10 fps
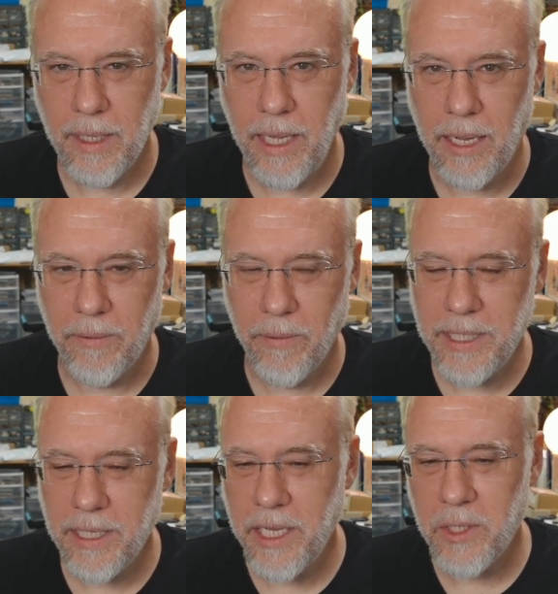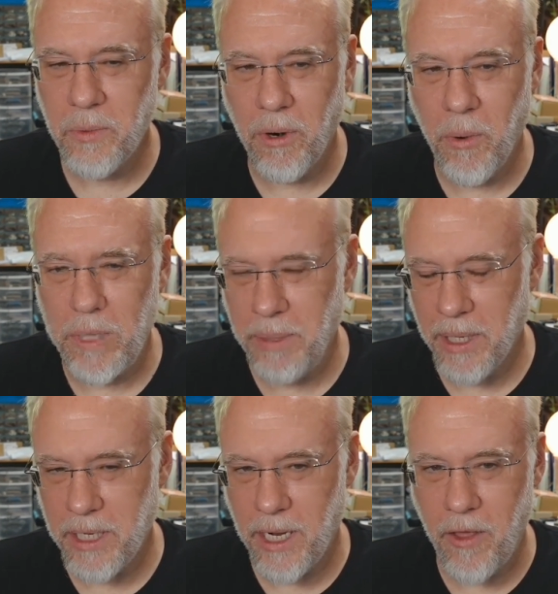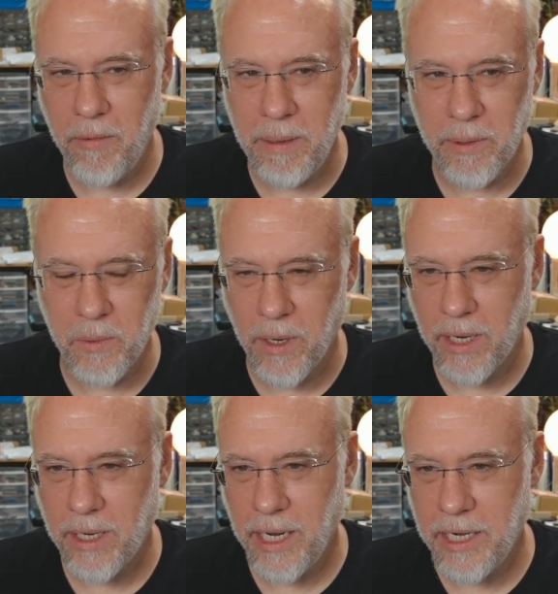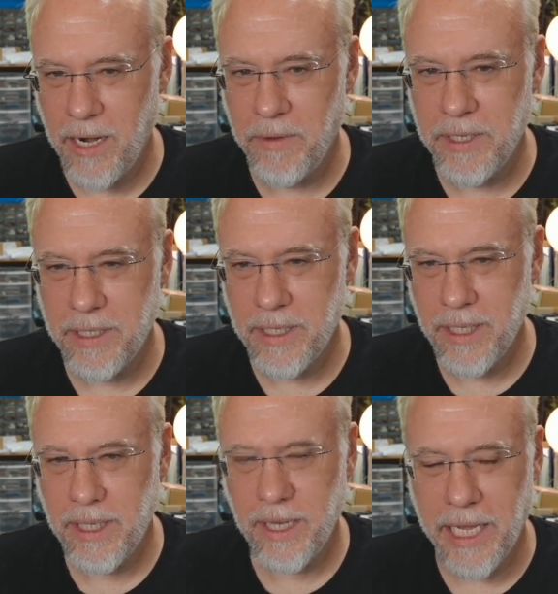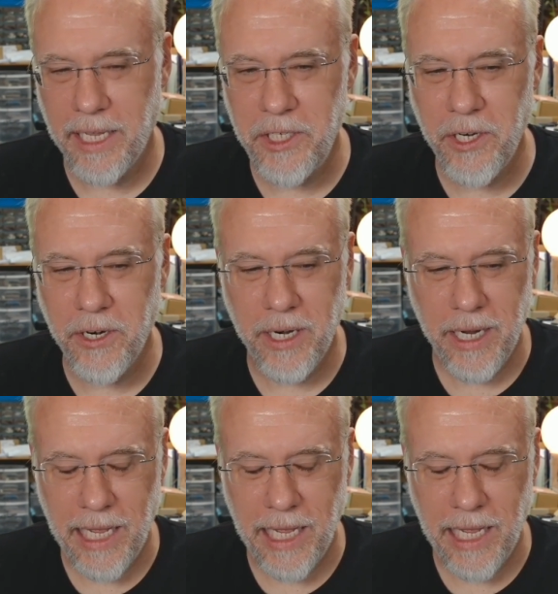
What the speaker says: Yeah, well, that's the thing, is we're always building on other people's work. Like none of us, like unless you're